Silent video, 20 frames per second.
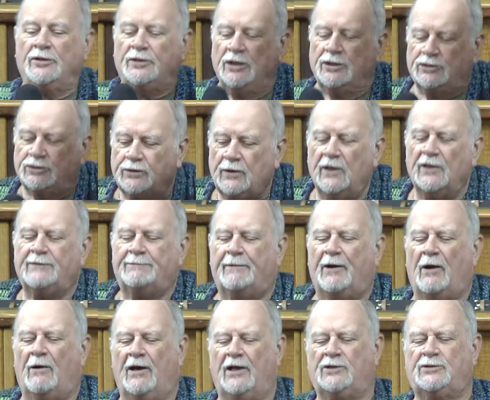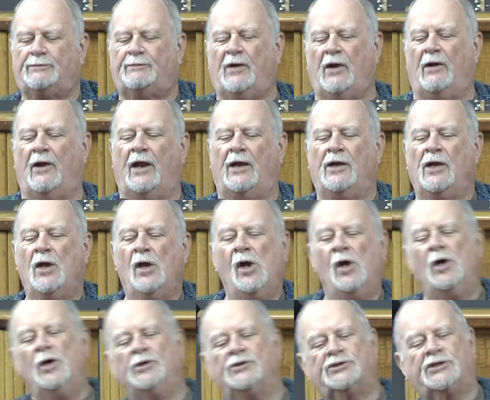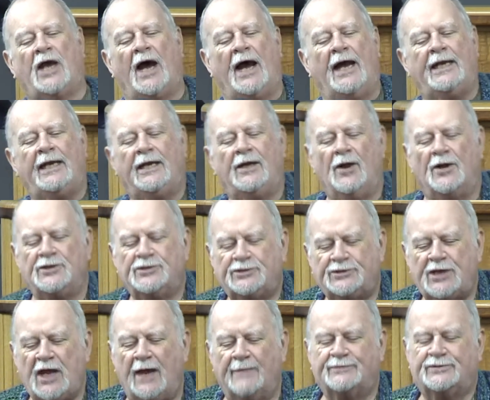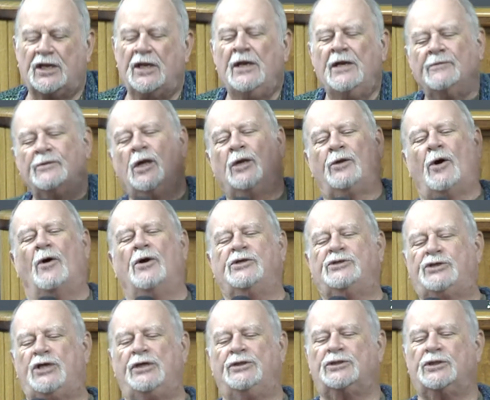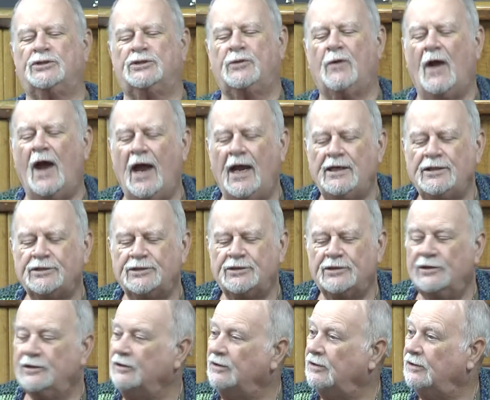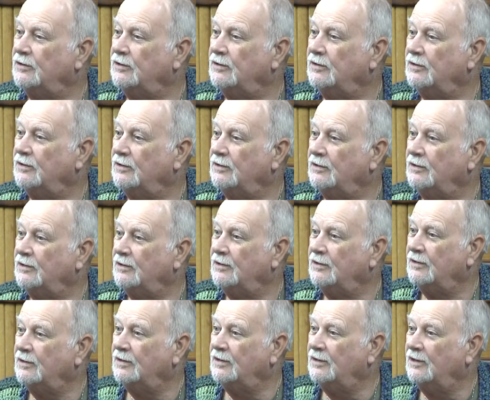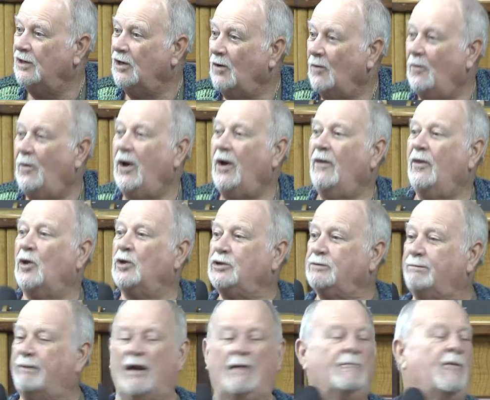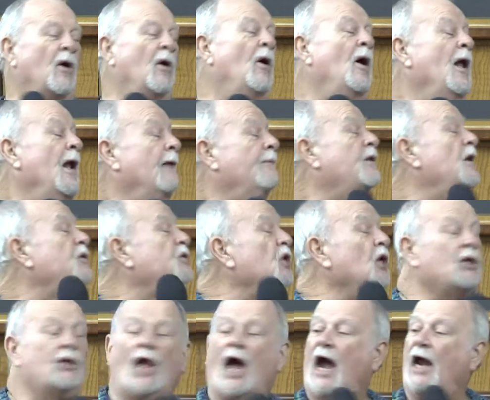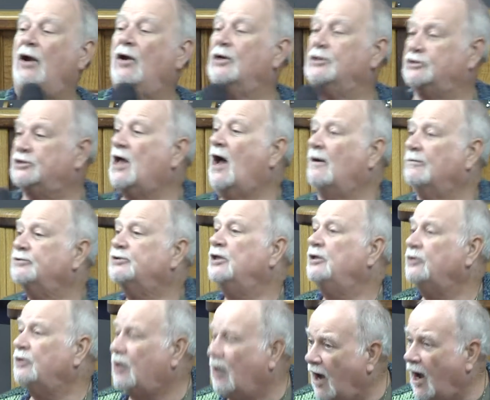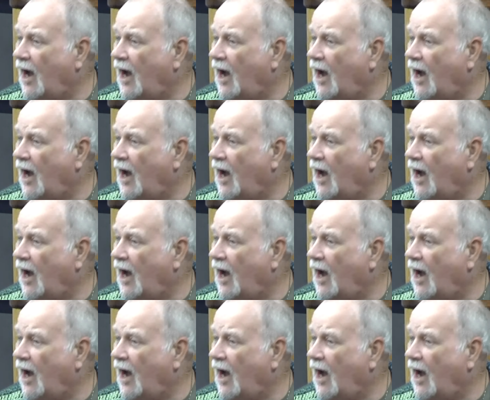The truth bearing spirit. Who's leading us outside of us? The truth bearing spirit. Who's guiding our steps? The Lord Jesus Christ.